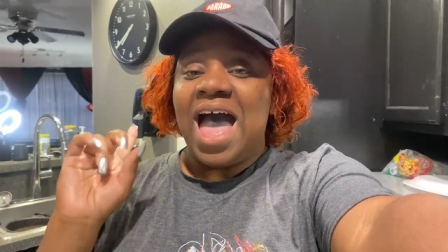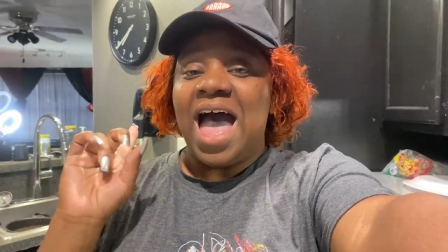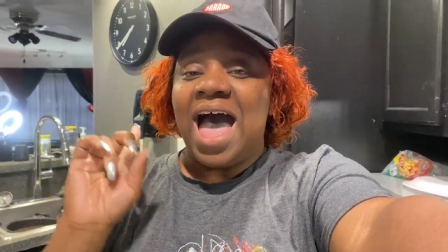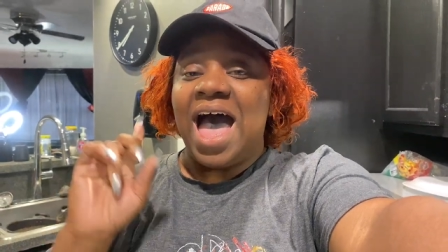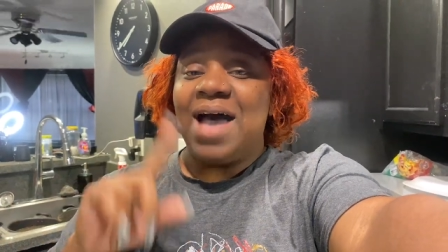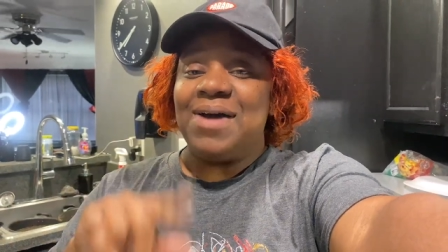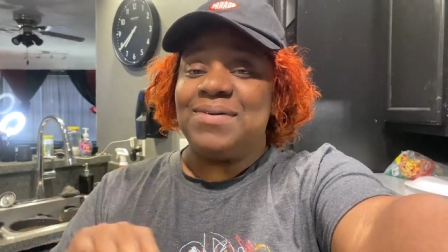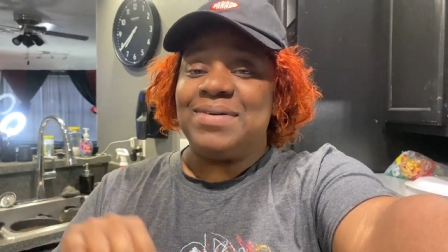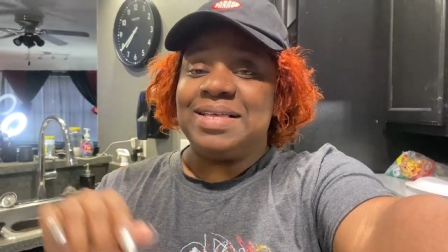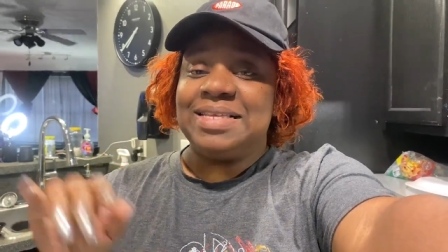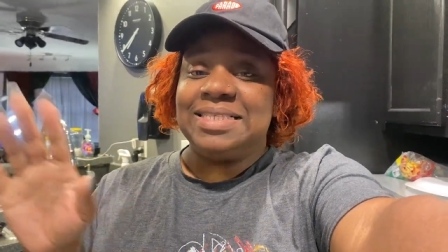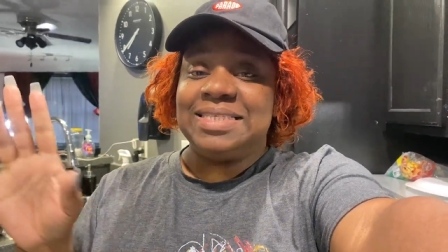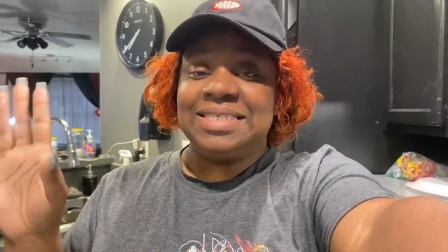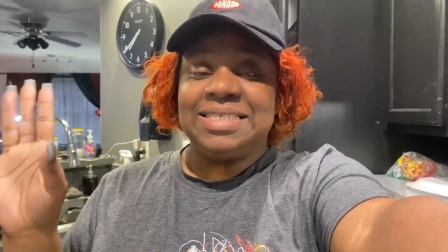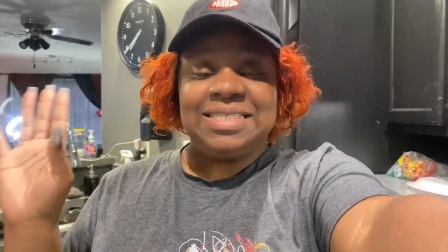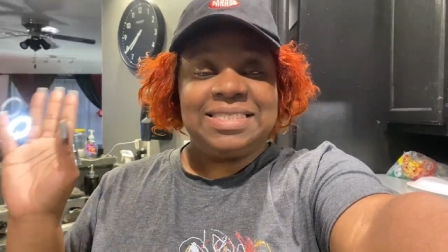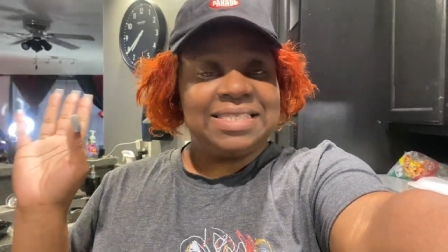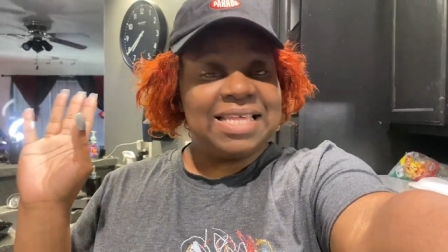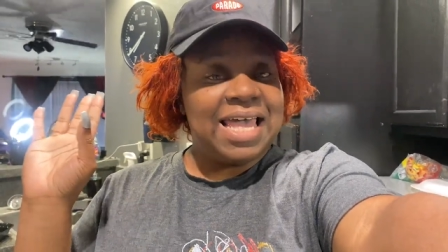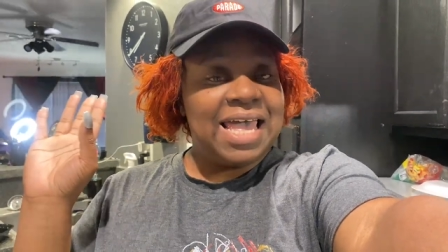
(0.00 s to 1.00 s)
I want
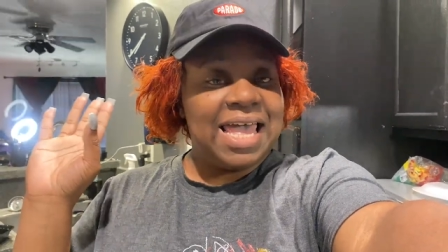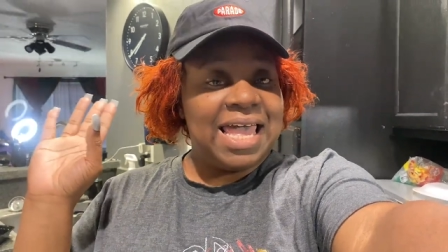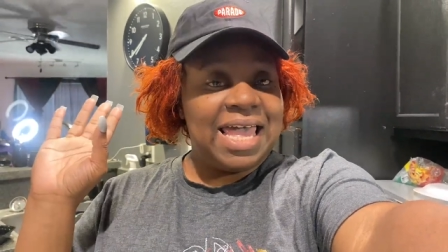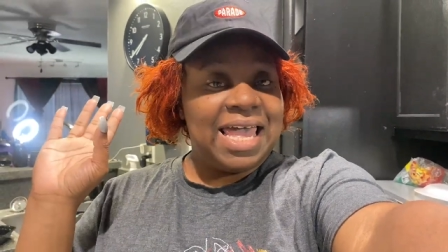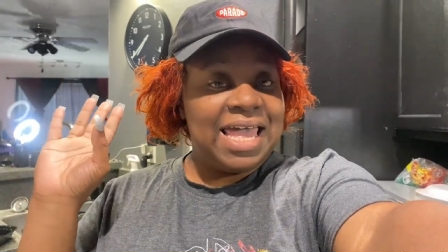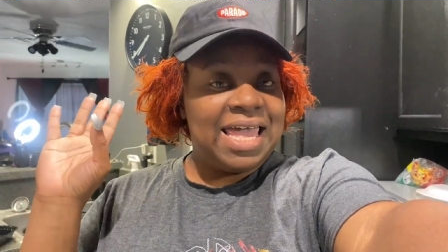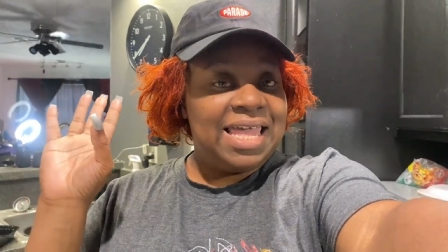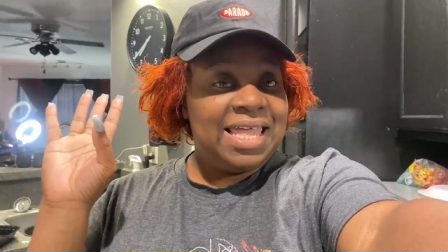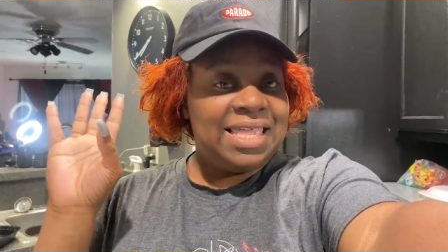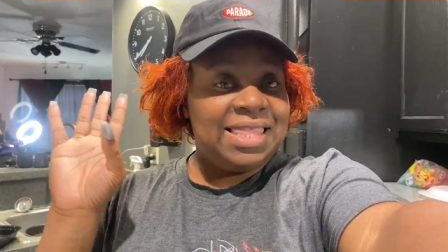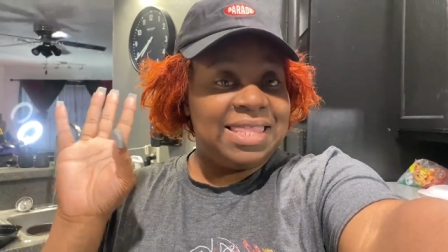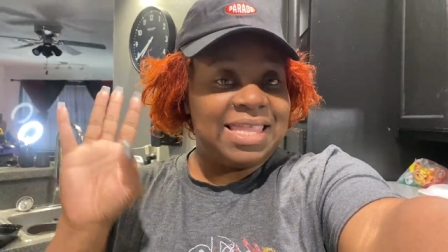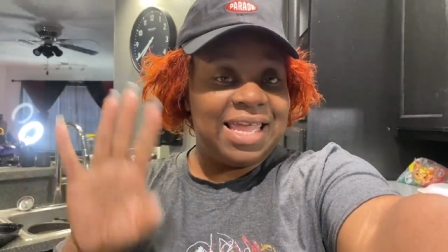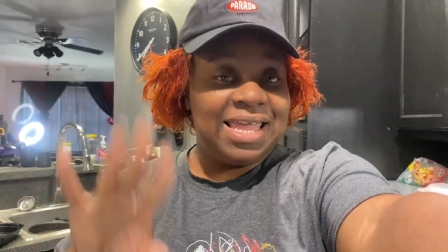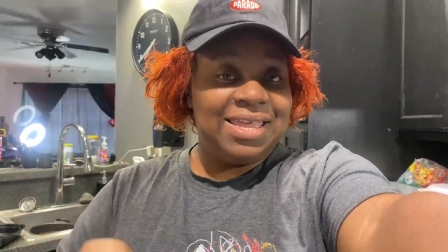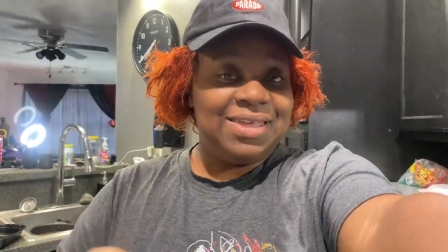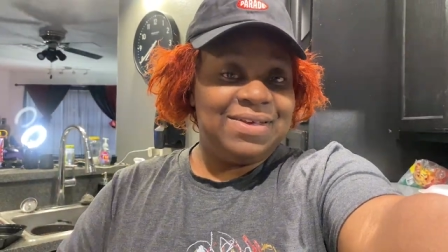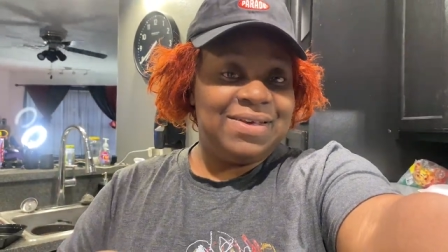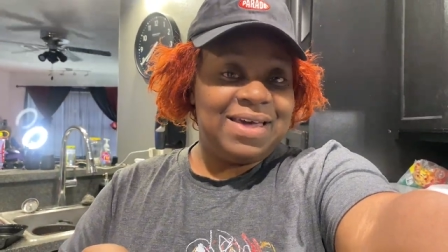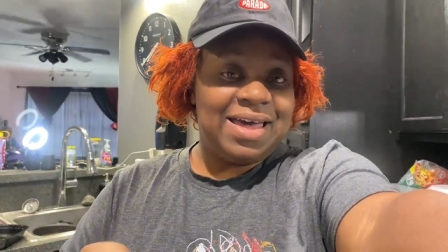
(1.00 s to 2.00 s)
to say
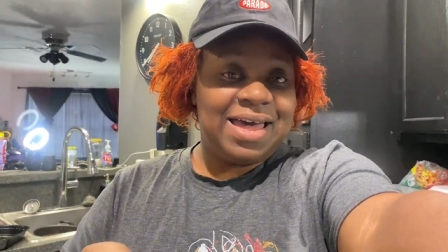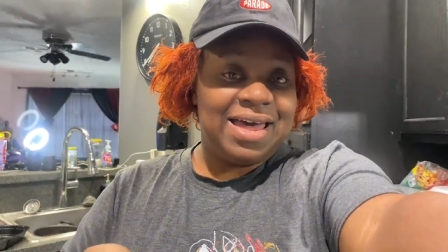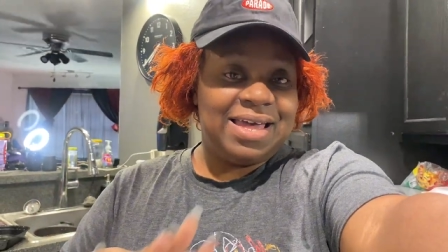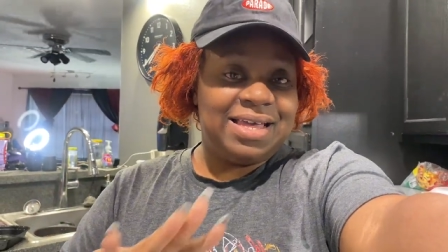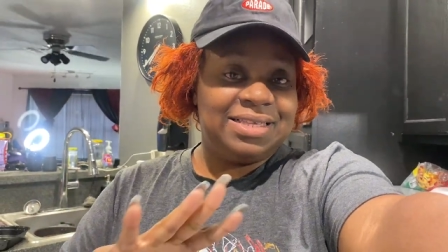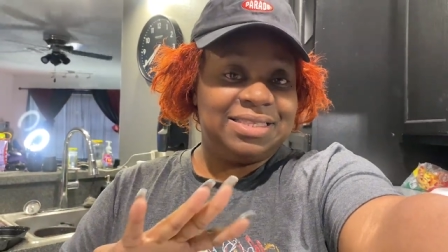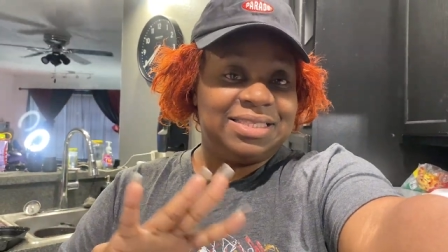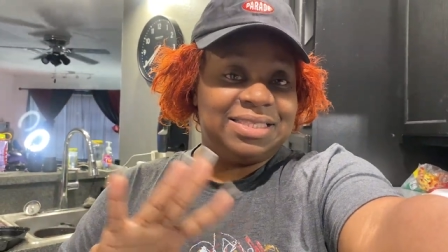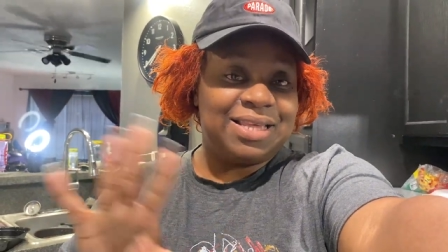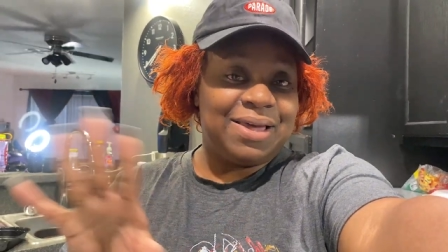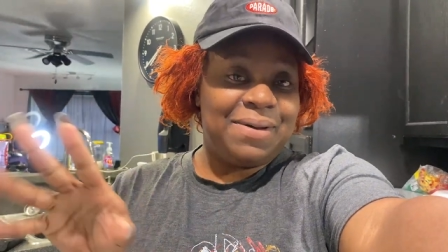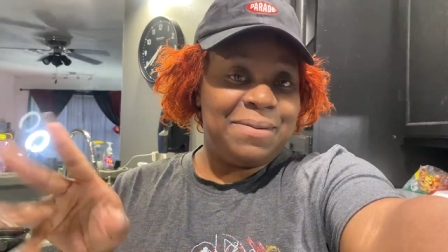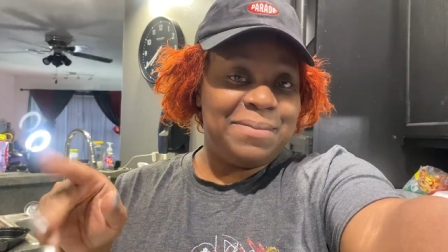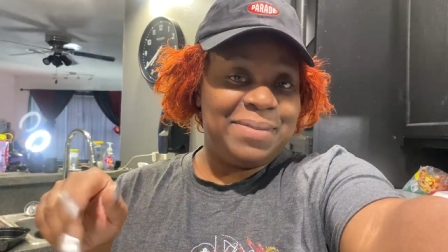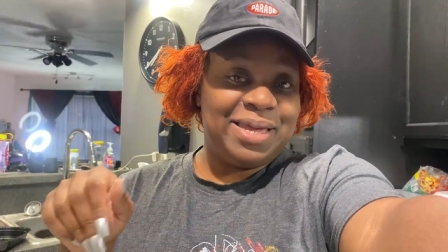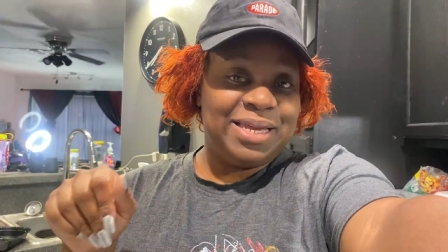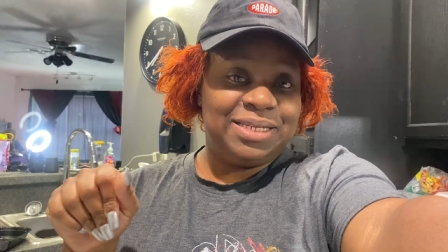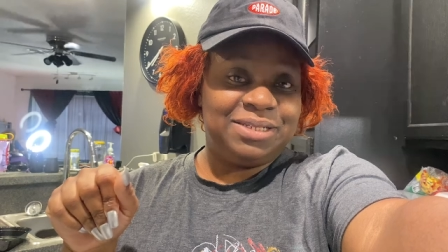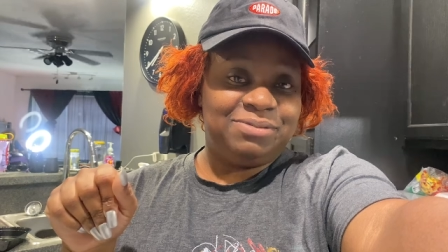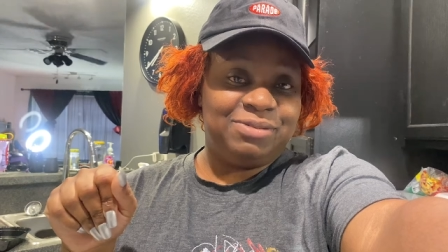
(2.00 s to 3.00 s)
thank you guys so
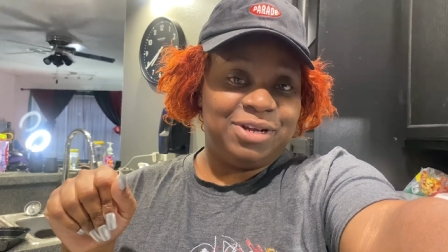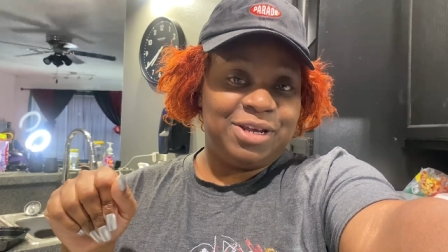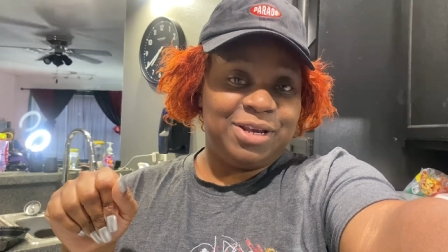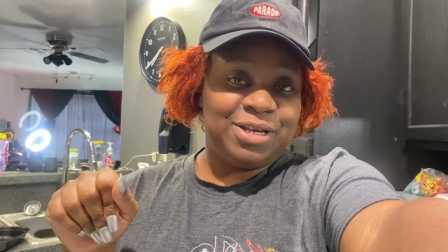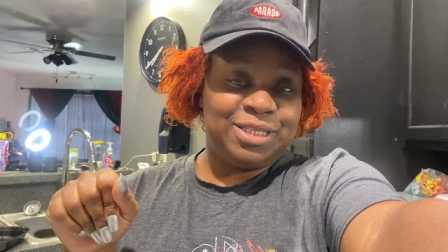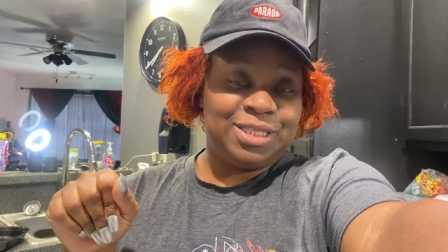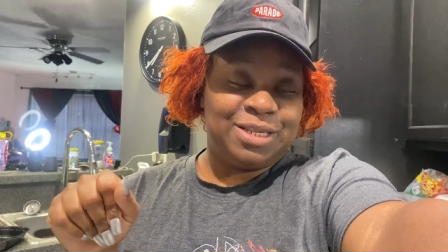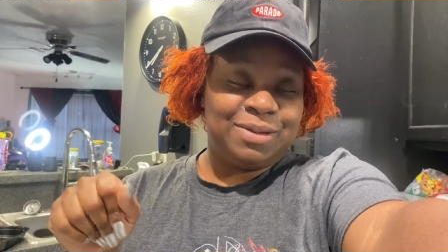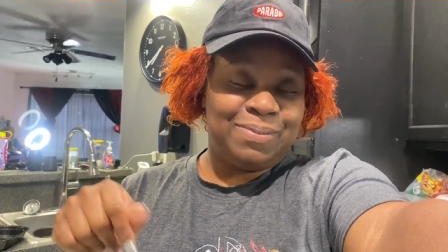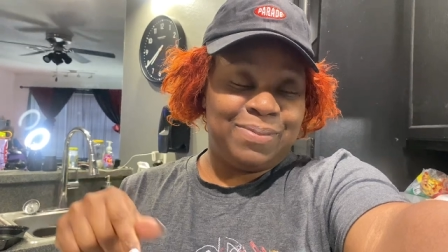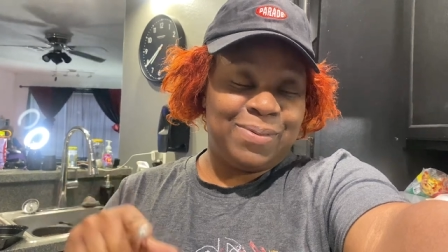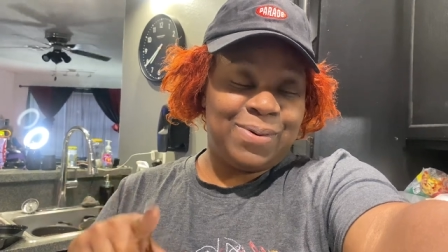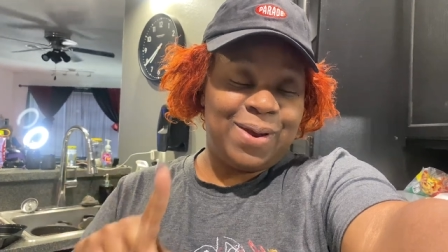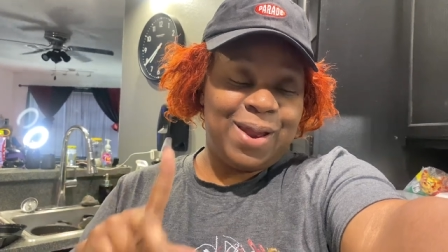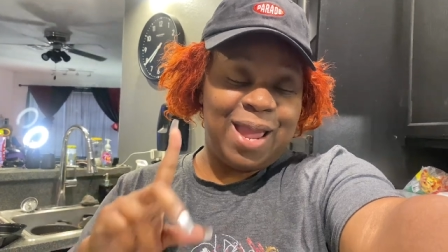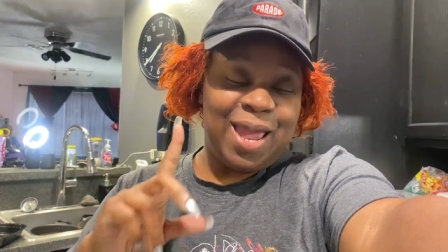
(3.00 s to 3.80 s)
much for your support,